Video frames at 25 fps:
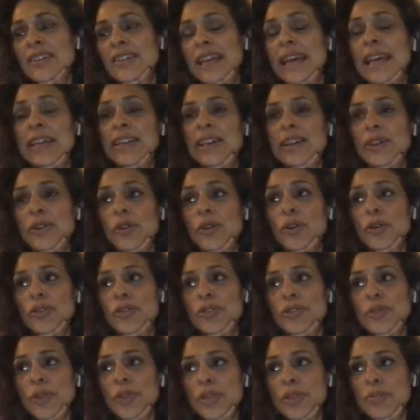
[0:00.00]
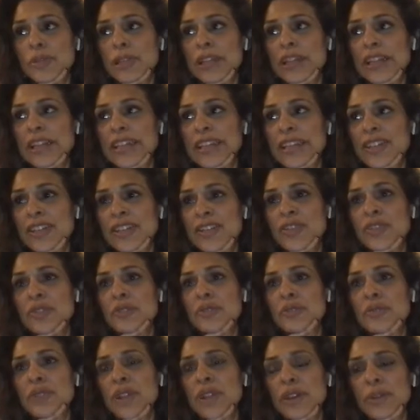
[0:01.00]
and also explaining
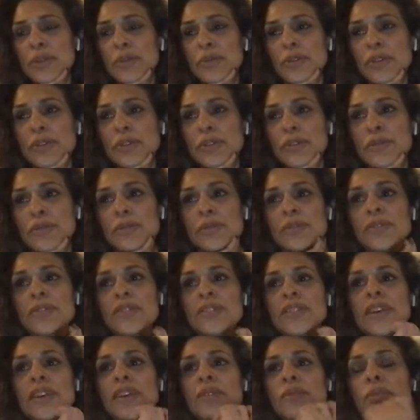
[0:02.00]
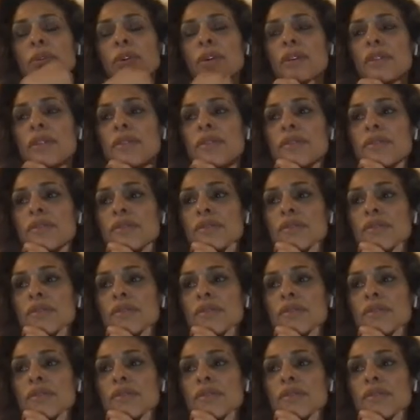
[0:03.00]
too, like we said with